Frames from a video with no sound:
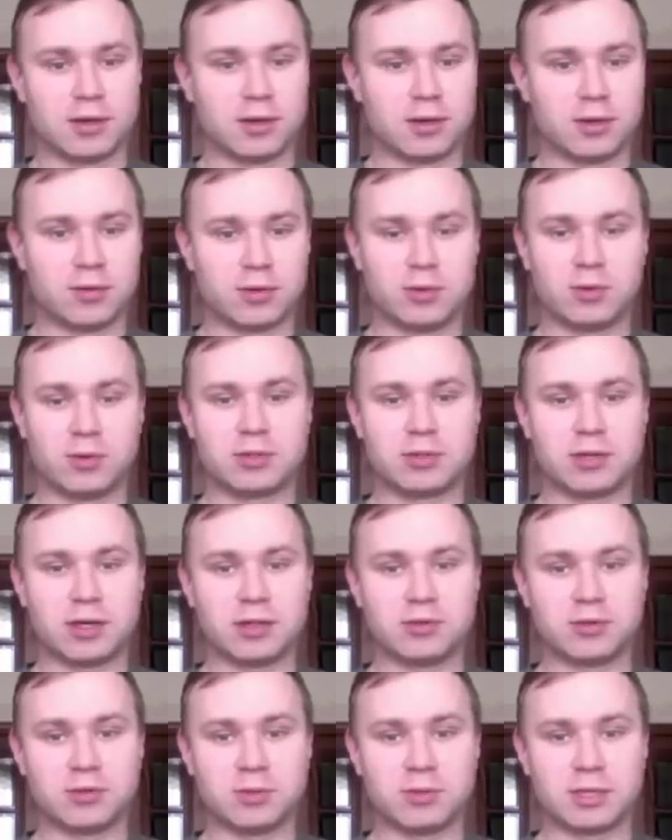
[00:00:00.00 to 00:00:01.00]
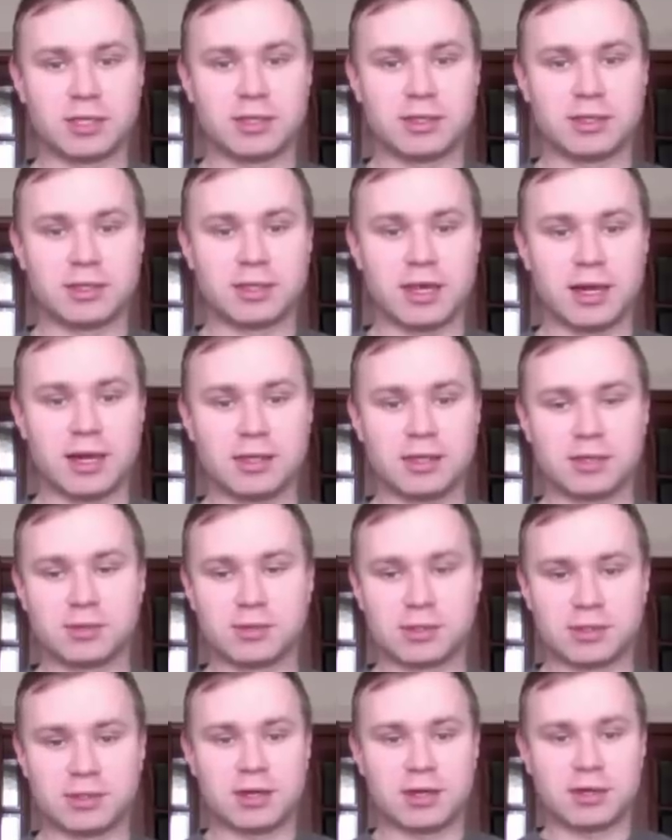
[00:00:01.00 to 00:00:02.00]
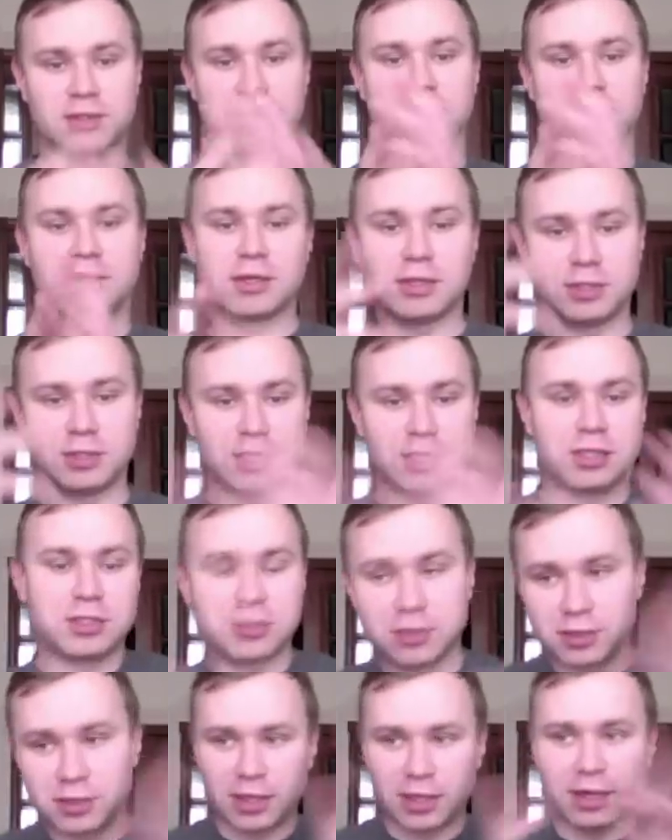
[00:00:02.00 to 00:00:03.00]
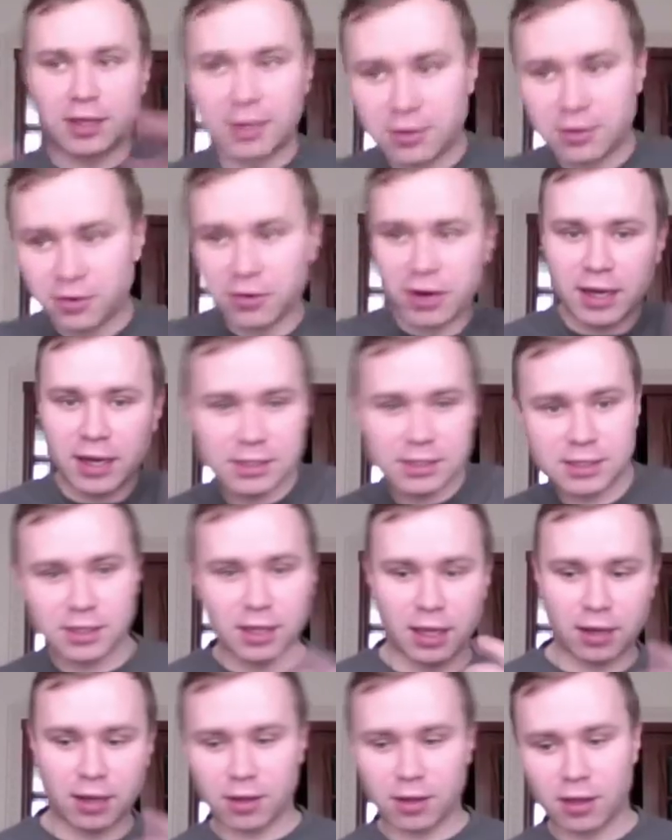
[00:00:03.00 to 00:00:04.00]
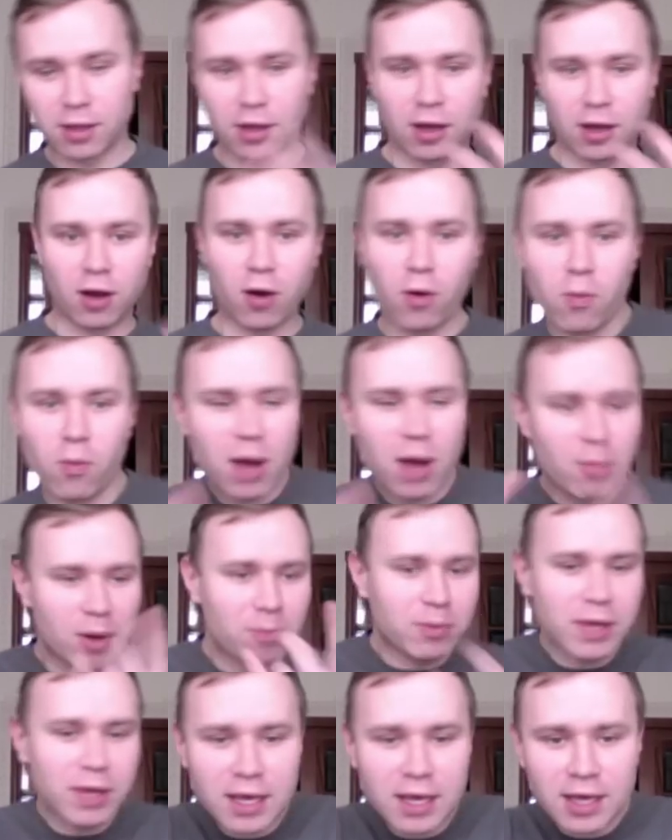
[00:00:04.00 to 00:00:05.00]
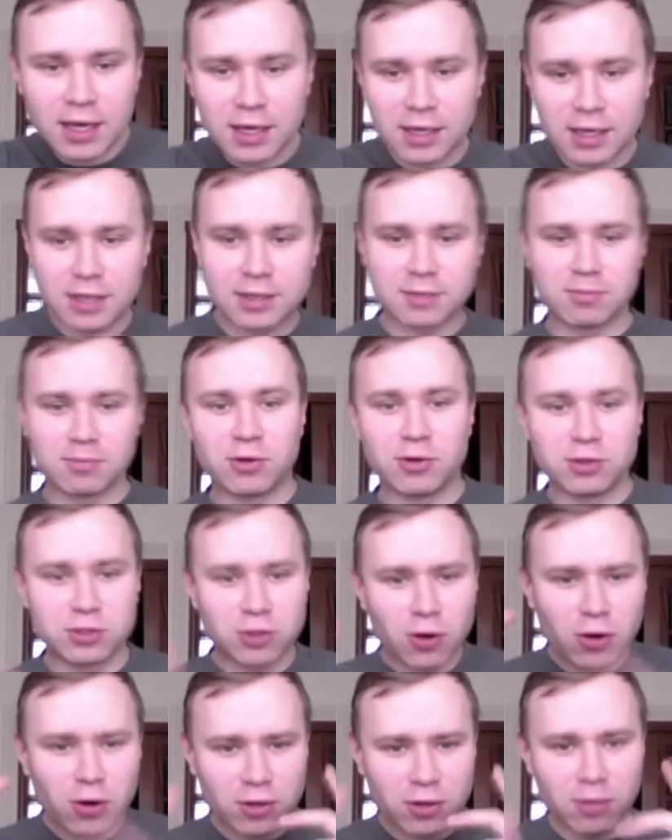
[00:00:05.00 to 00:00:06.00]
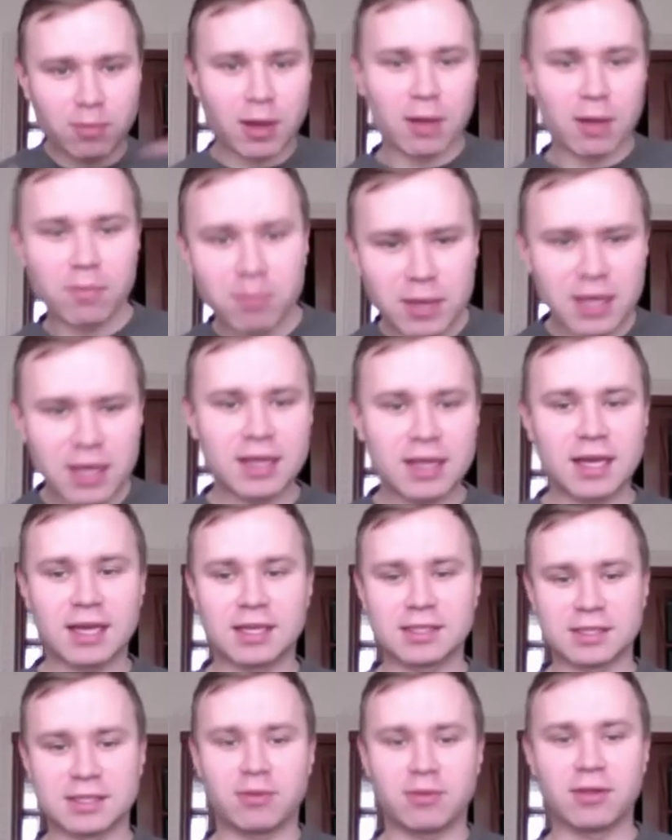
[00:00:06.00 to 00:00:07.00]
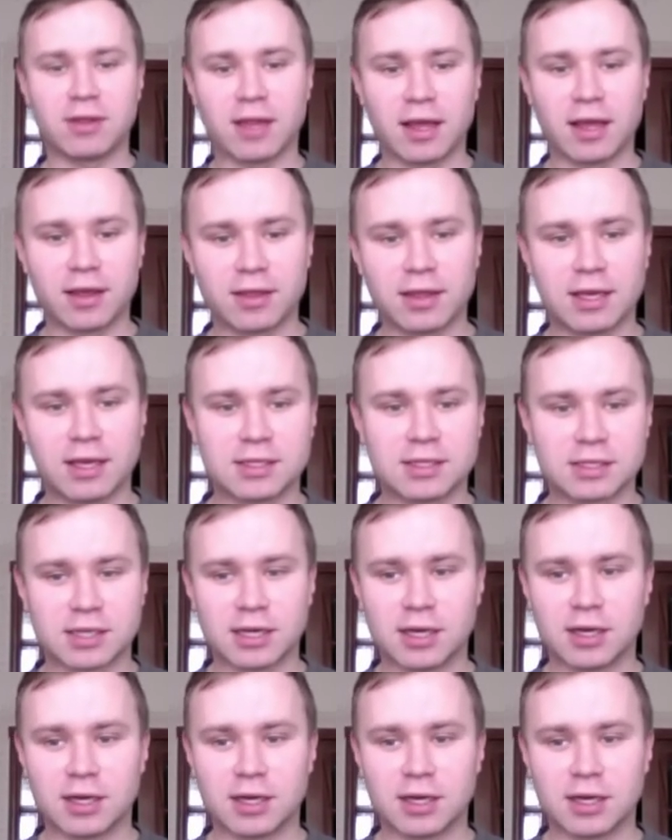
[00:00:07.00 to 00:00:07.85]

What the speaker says: when we try to imitate Italians, we start gesturing like crazy, like "Oh mamma mia, buongiorno bambina," something like this.